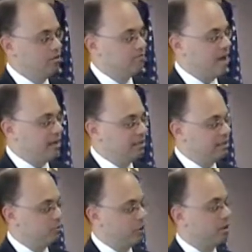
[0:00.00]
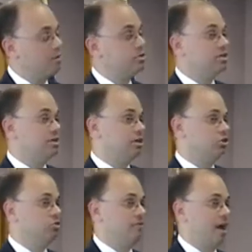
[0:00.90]
Finally, when it comes to the
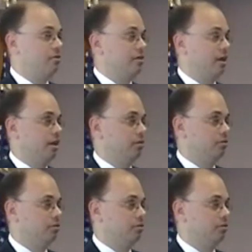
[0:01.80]
issue of health care,